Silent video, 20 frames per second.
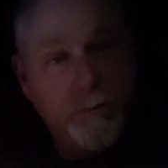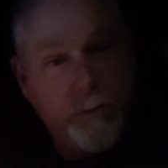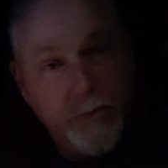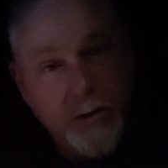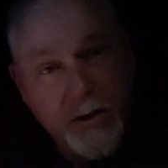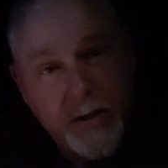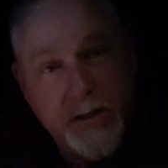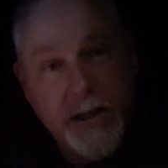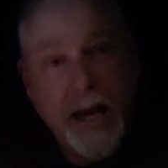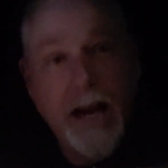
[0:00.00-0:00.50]

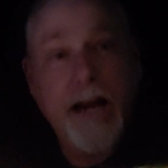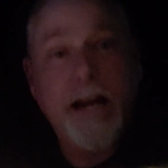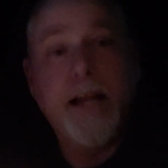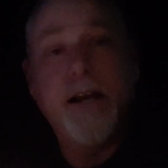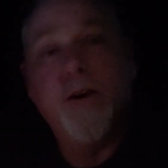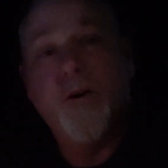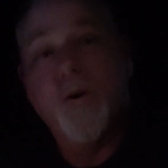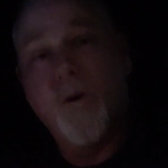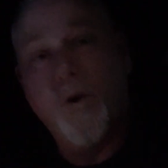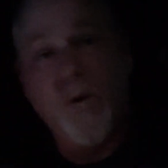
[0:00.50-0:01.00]

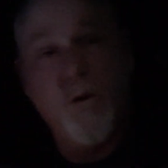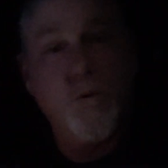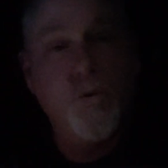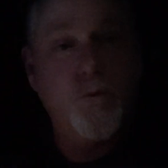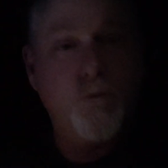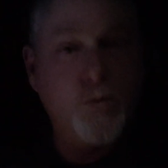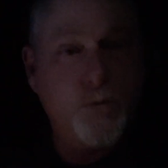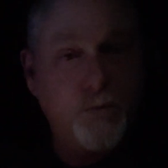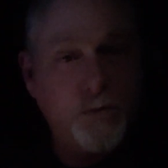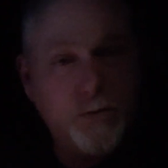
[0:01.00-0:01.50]
deciding your own
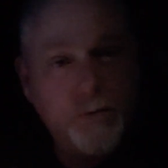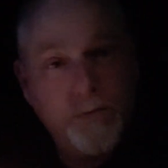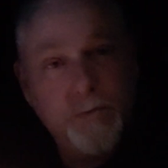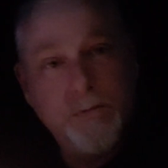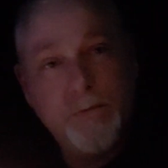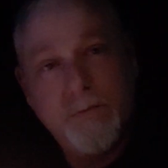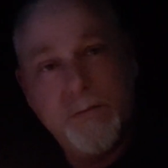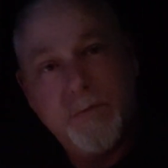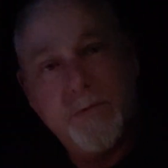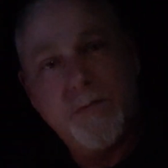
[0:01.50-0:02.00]

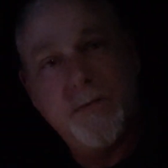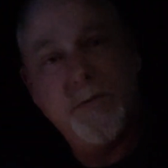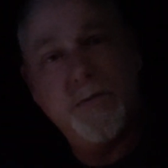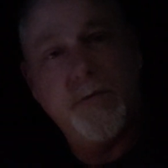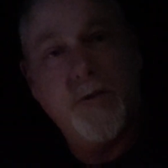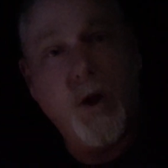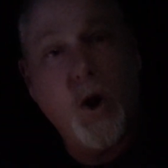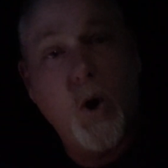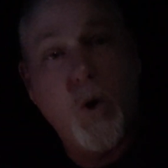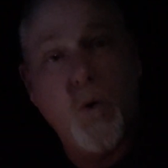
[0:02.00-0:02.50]

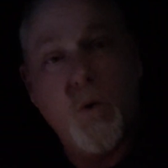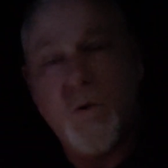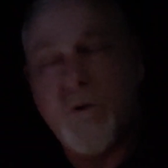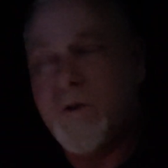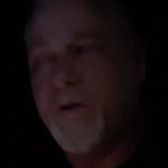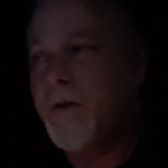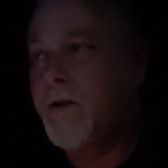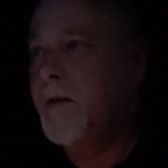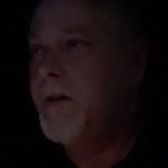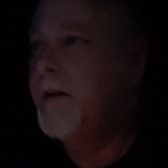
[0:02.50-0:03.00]

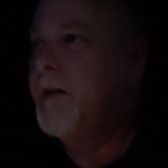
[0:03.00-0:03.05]
loads.